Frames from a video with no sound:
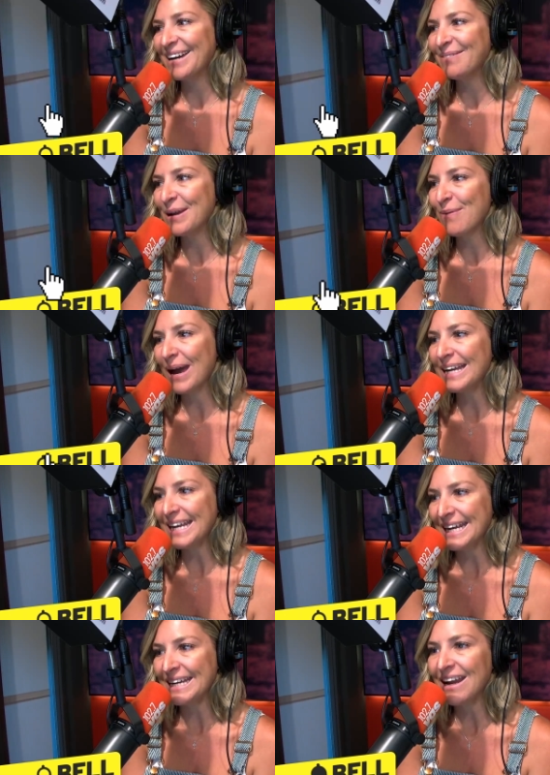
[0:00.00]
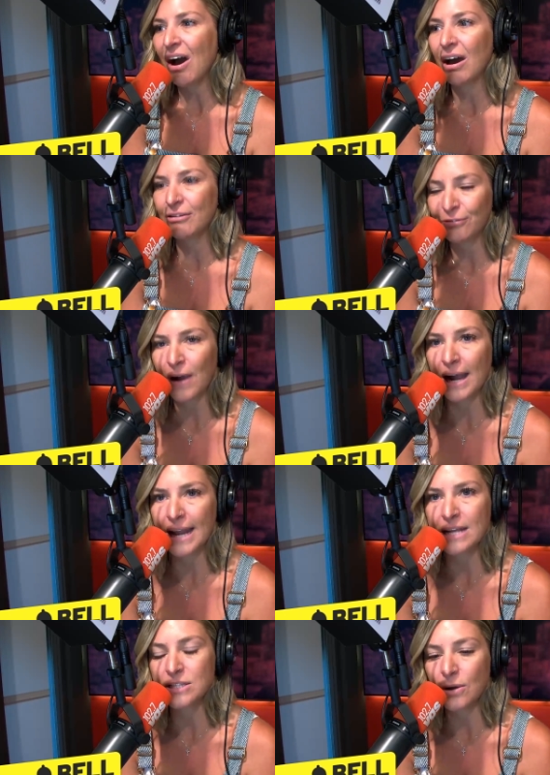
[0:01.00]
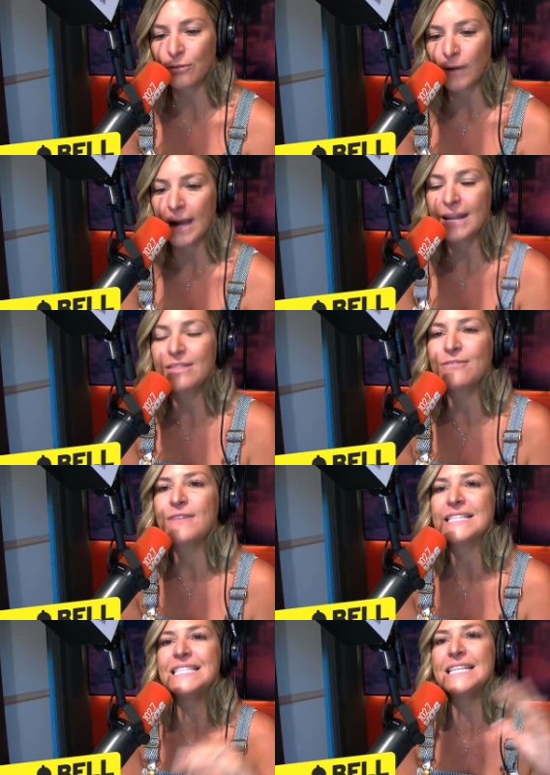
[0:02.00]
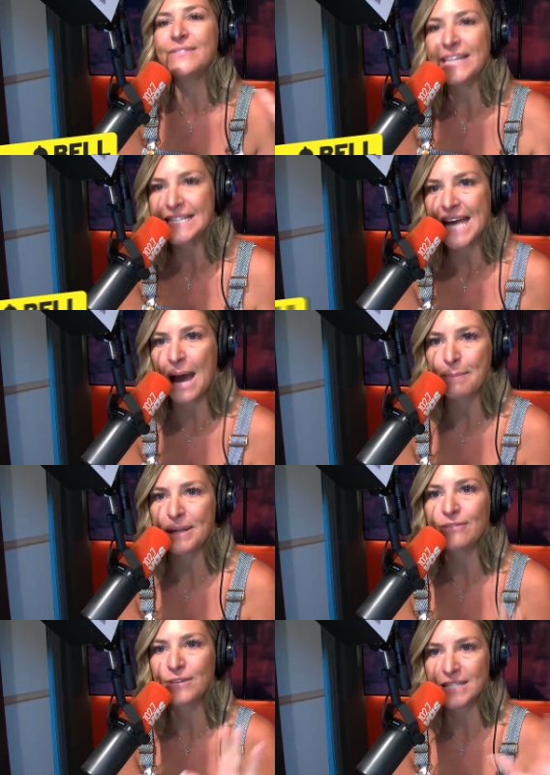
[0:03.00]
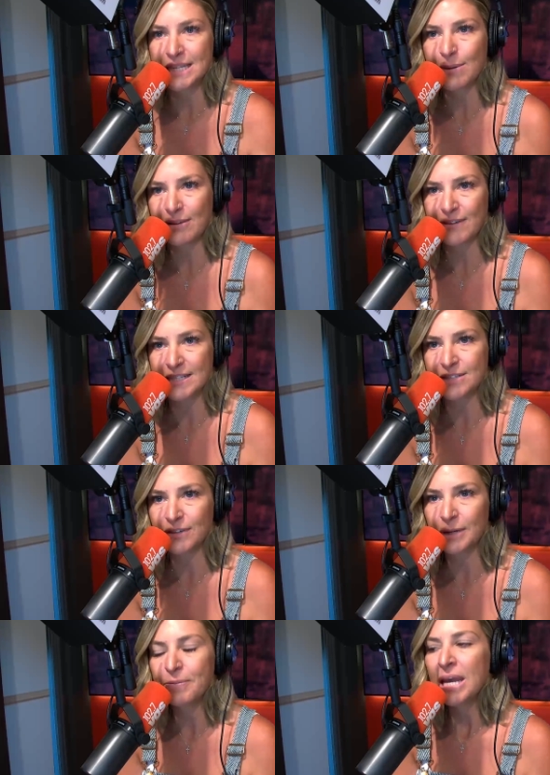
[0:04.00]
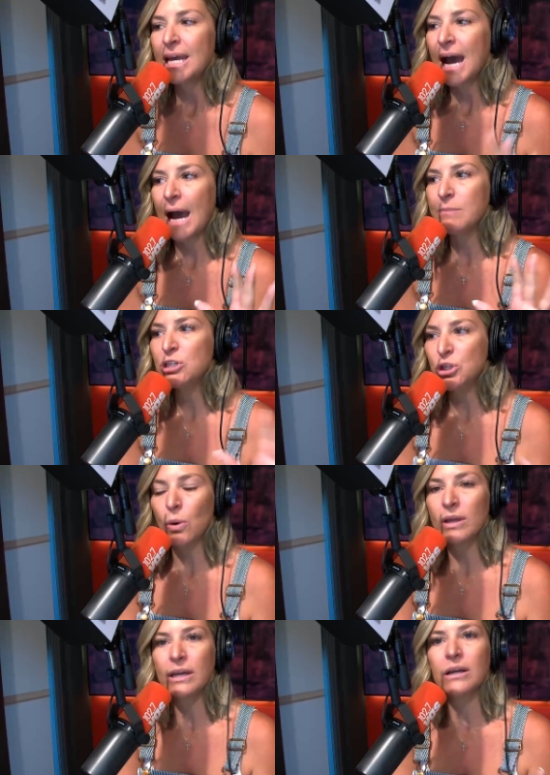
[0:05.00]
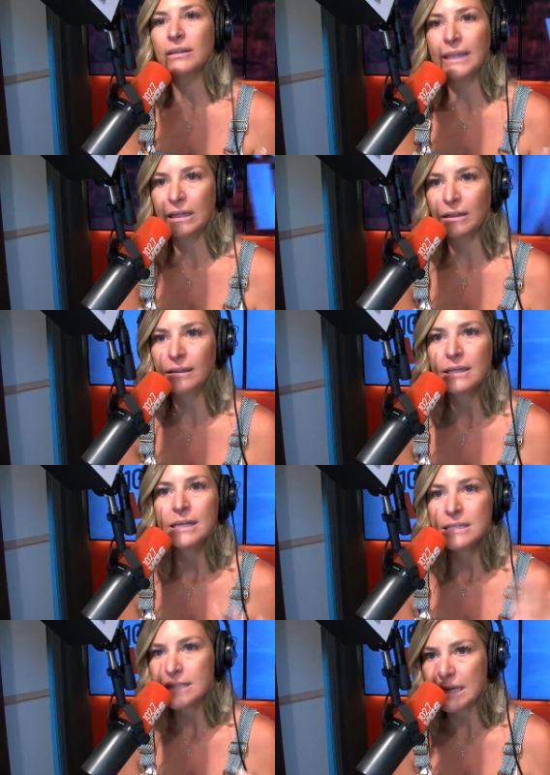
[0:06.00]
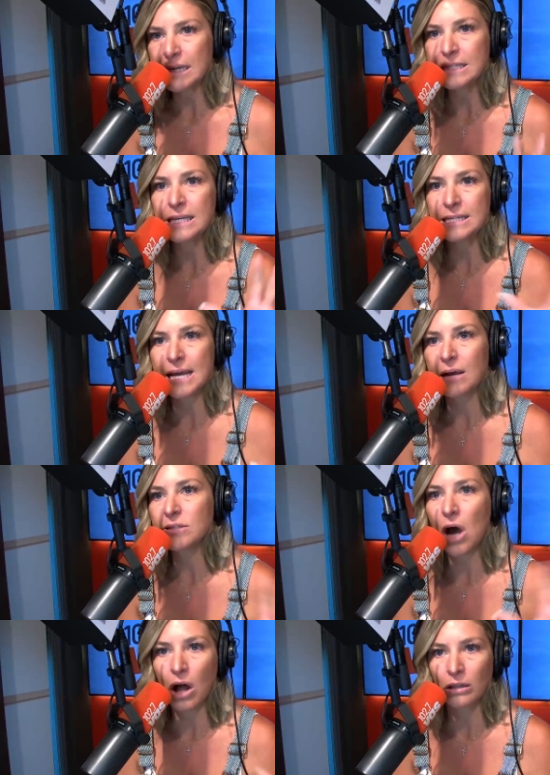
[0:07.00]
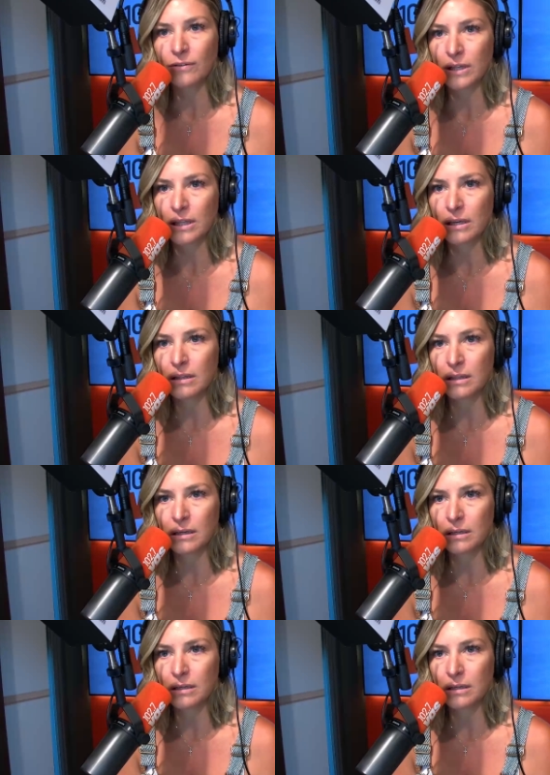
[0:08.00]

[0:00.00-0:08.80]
we went in on Friday. So, Friday, the festivities happened for Seaway Festival. I'm sure there are little cities and towns all over the. the what,